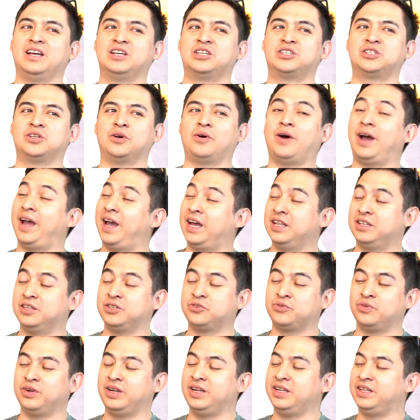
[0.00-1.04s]
So I had
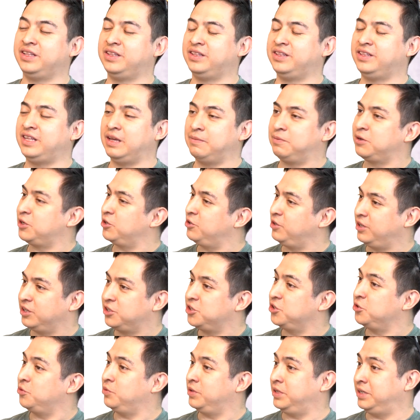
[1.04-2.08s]
this really deep
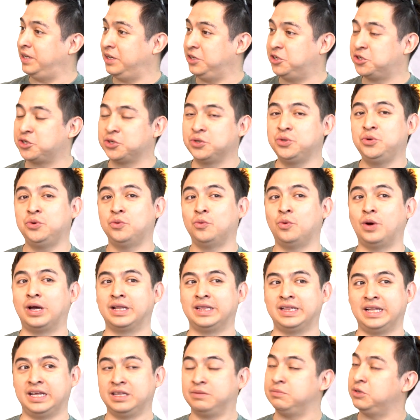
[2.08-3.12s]
connection with nature,
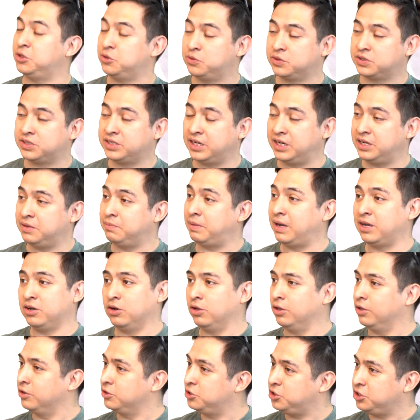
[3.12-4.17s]
what led me to study
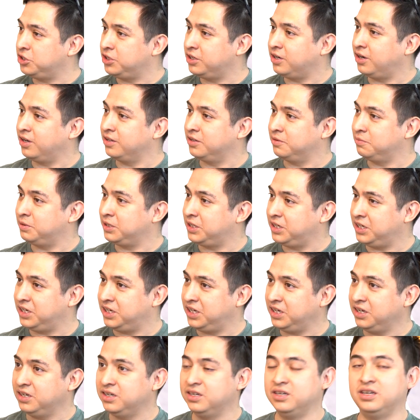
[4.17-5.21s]
biology on the
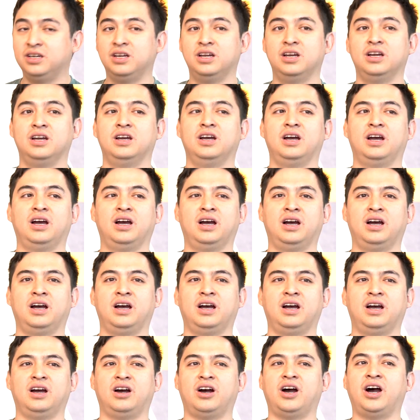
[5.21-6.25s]
beginning.
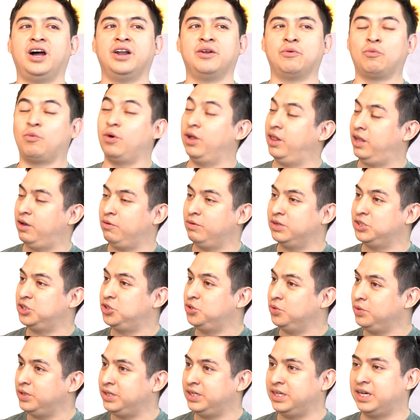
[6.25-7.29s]
And while I was
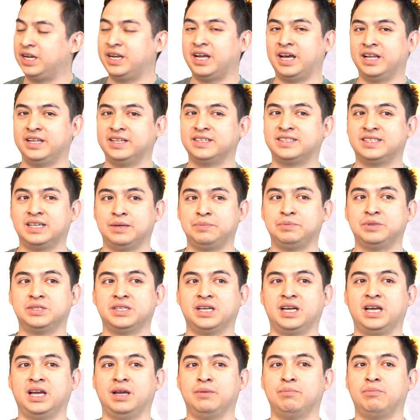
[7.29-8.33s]
doing that, at the same
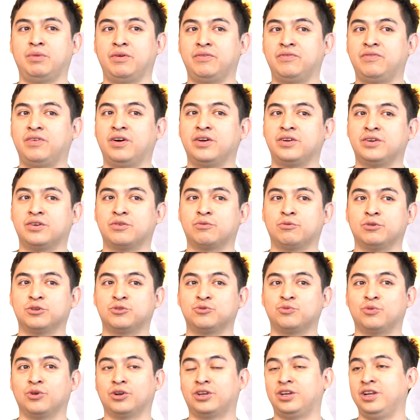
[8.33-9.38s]
time, my father
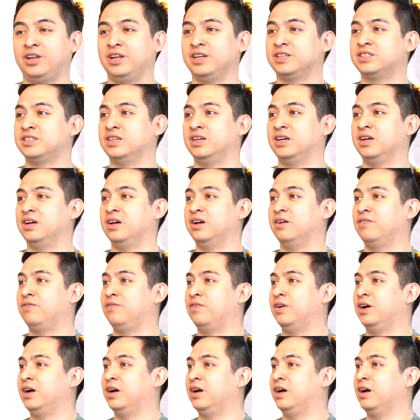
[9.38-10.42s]
was working as a
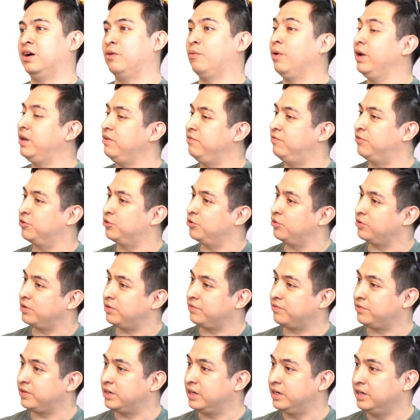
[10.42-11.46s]
wedding
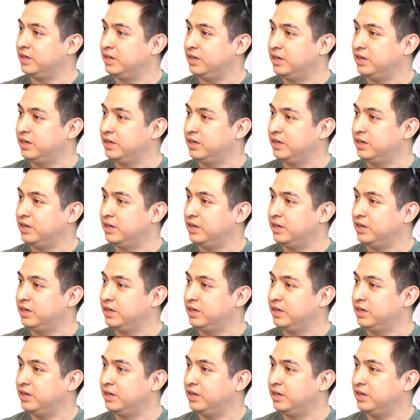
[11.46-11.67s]
photographer.